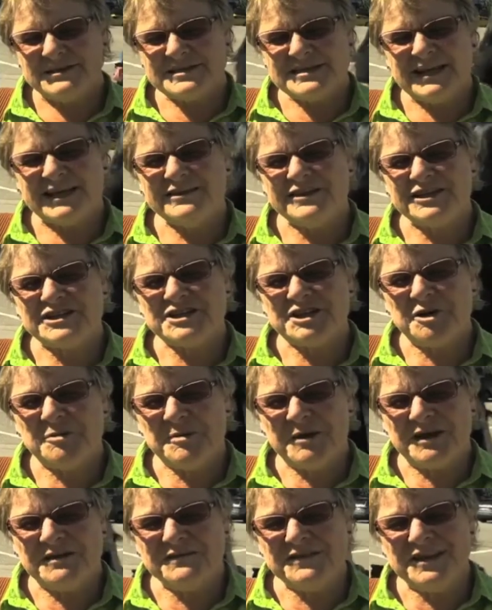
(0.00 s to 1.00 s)
like the top
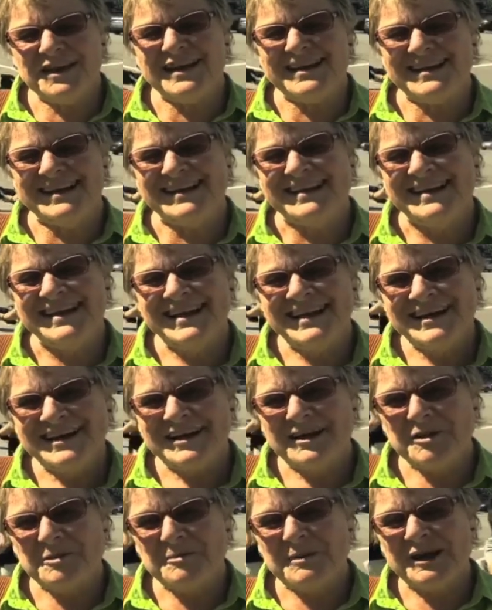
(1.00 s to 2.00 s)
heavy
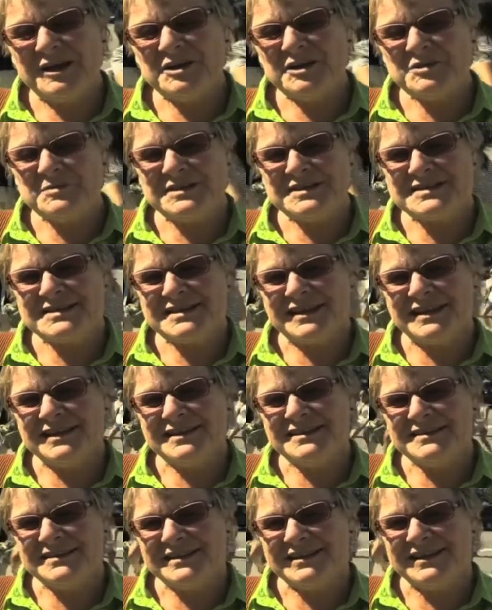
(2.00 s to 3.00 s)
on the management
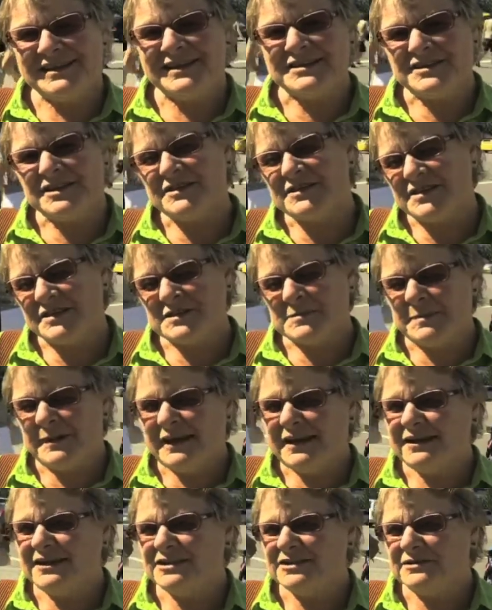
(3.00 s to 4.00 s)
side, and it's us that's
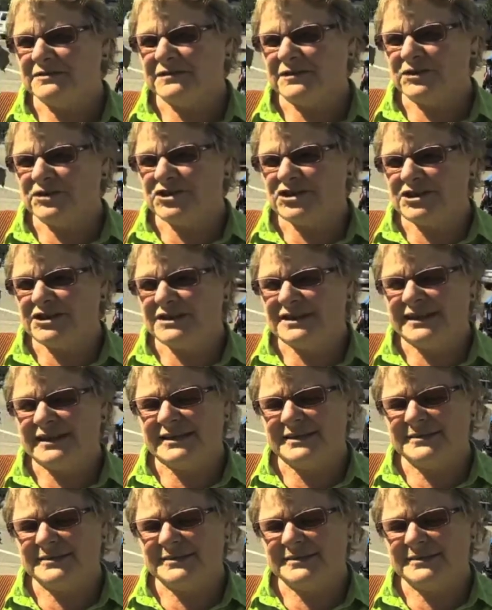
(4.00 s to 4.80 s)
paying it, unfortunately.